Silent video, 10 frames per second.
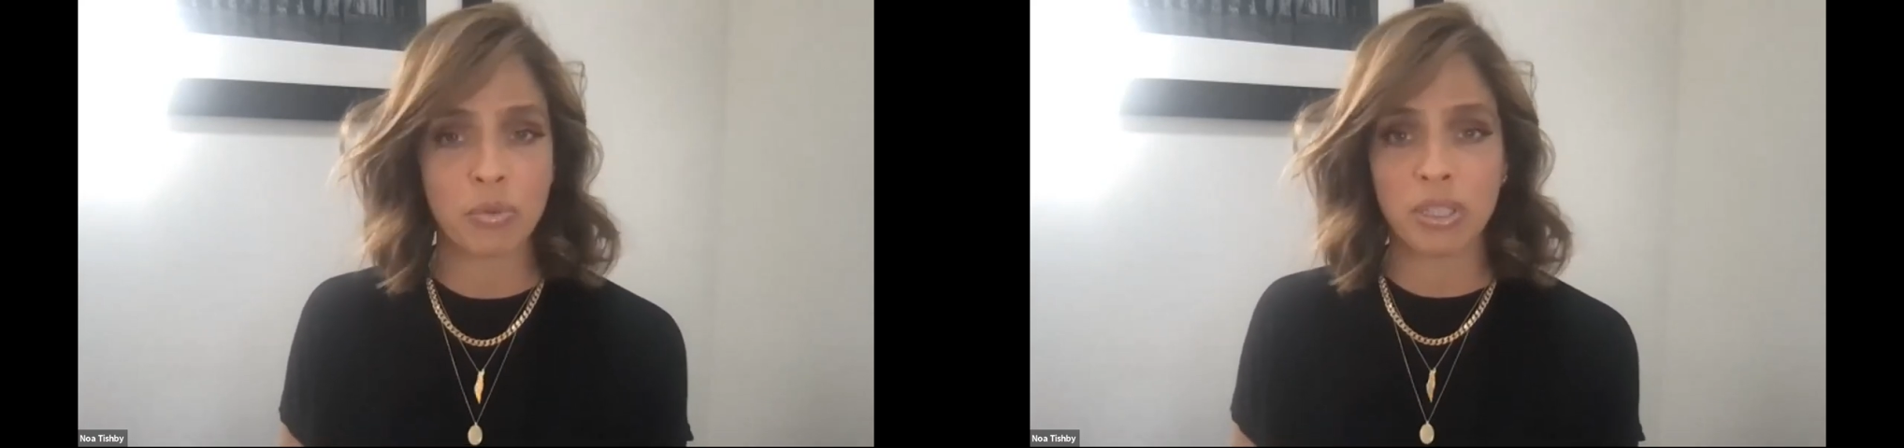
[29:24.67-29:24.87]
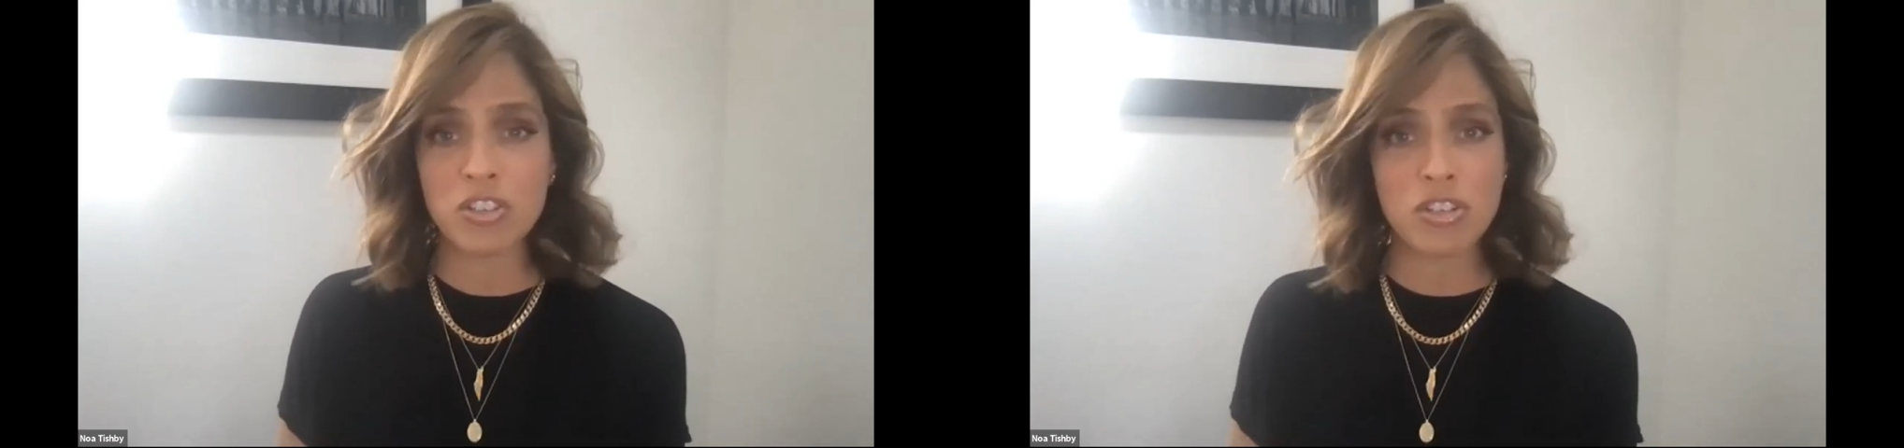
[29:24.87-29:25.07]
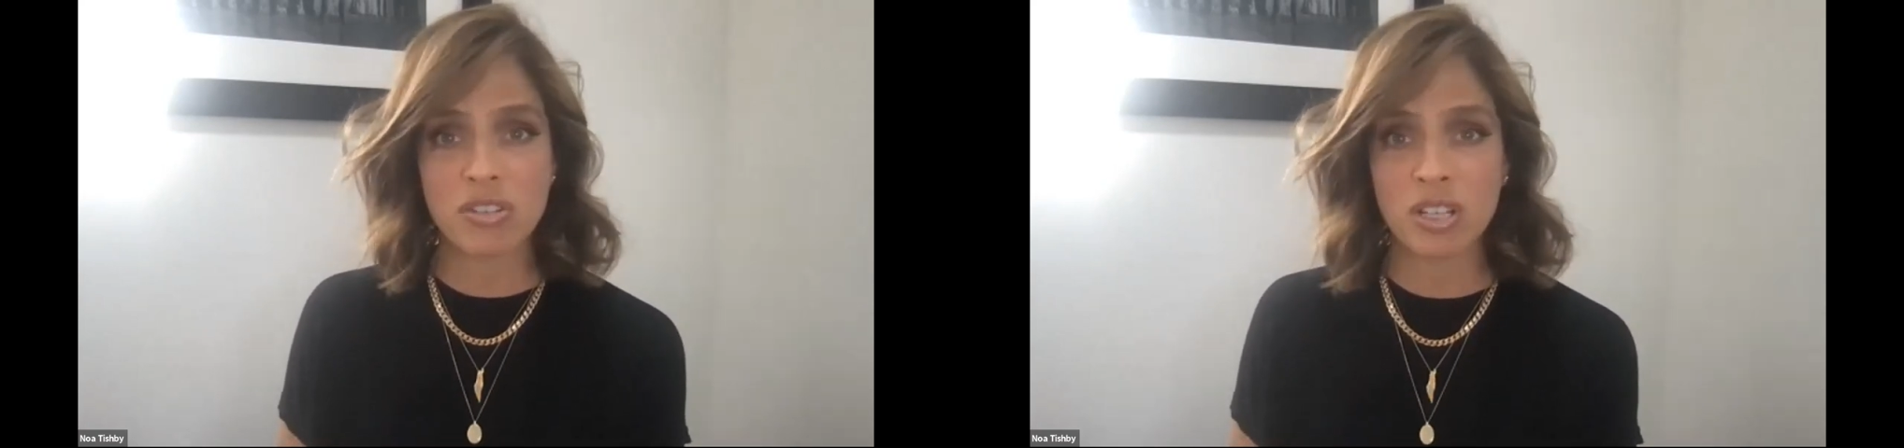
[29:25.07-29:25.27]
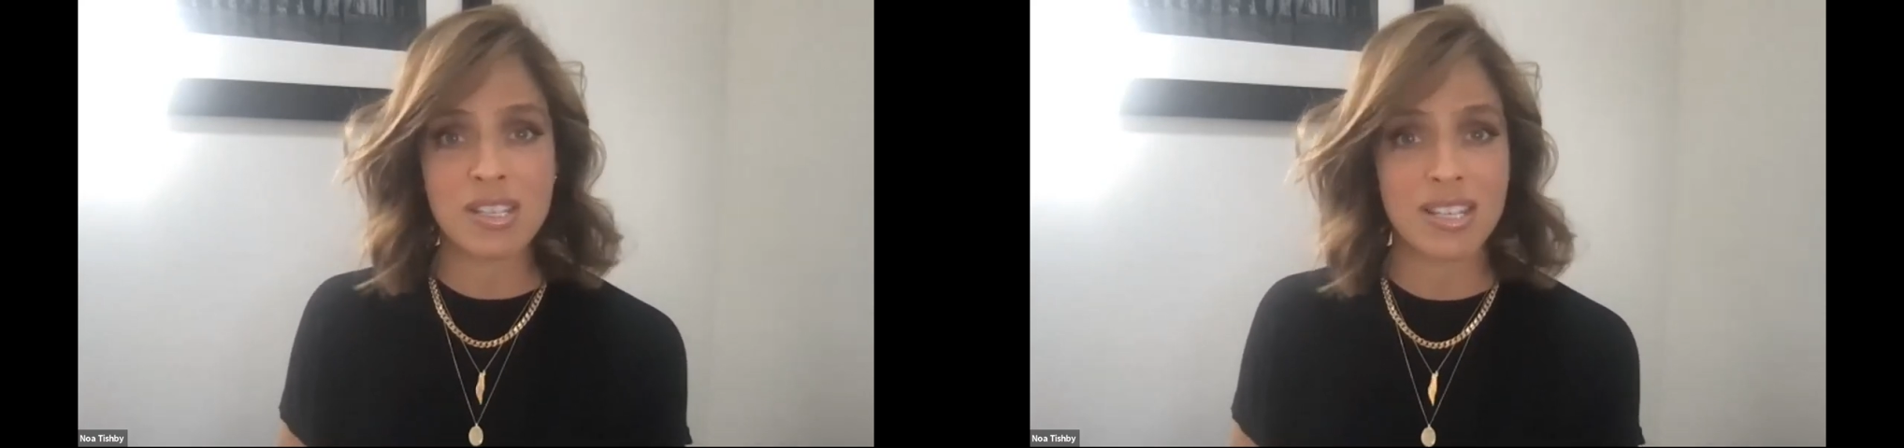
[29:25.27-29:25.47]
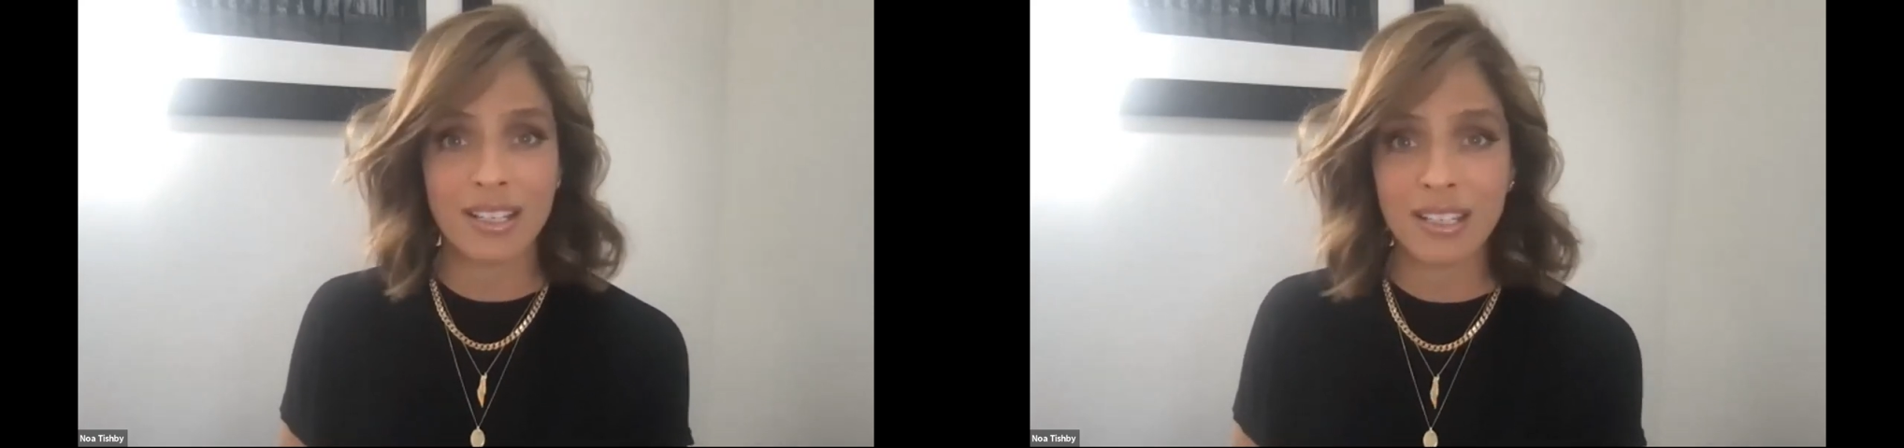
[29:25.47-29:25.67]
religious
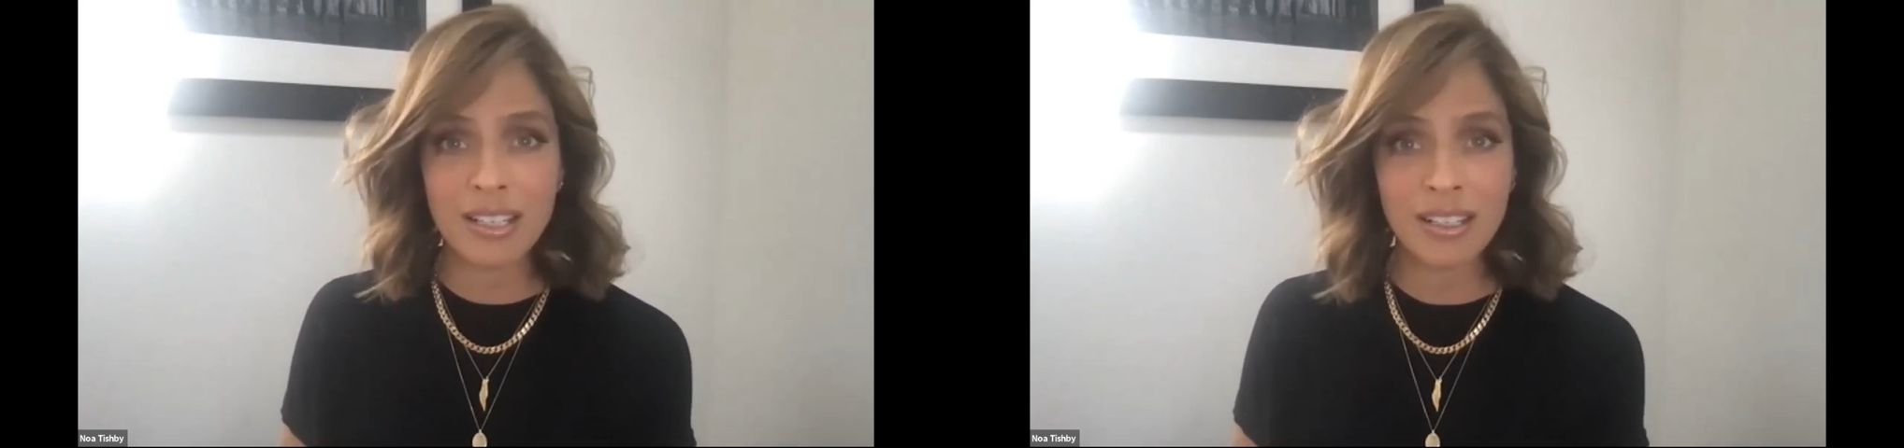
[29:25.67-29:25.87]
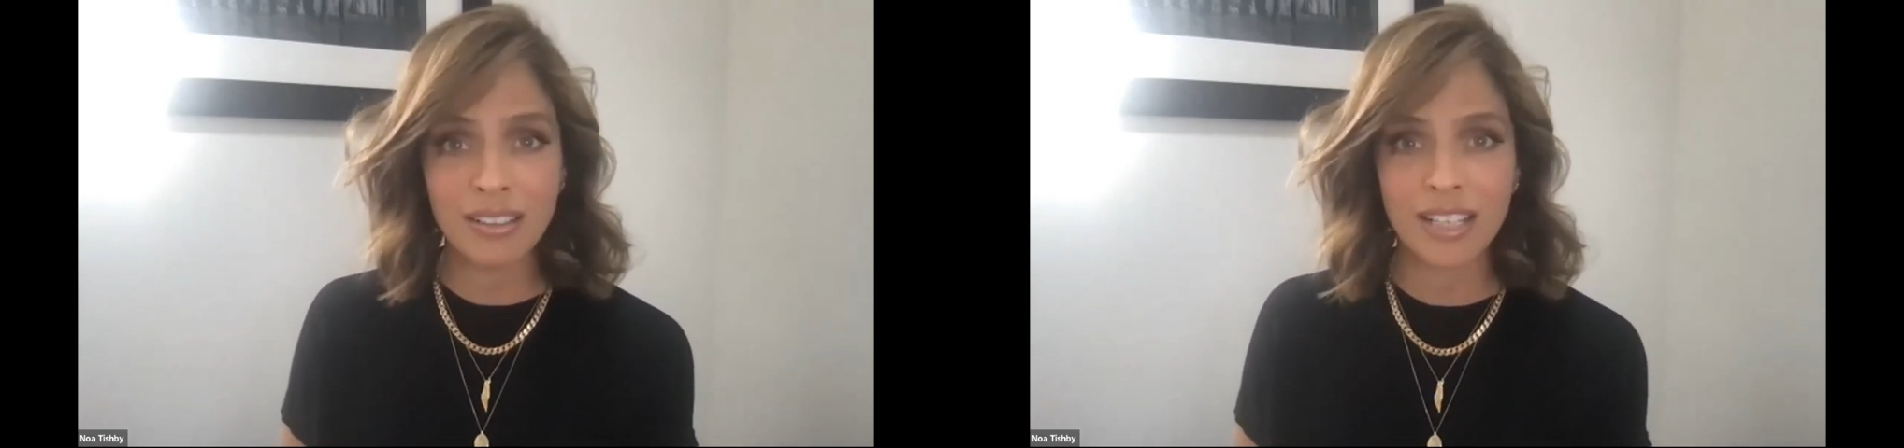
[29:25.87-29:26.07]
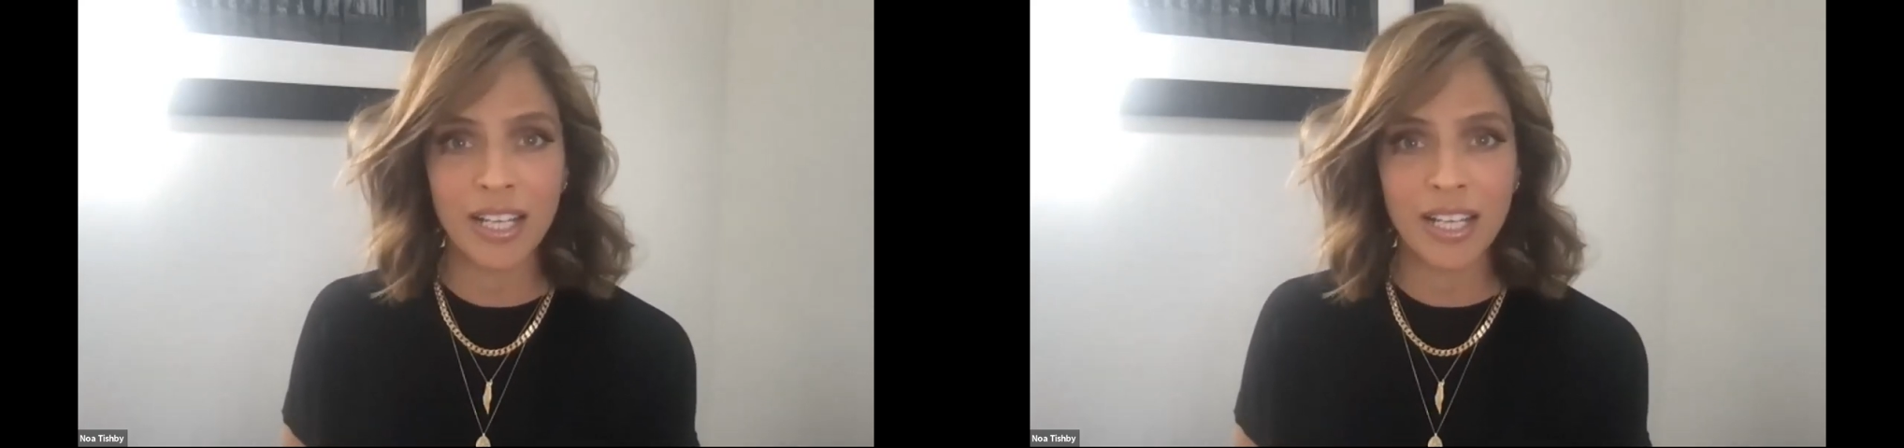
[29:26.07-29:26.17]
insignia,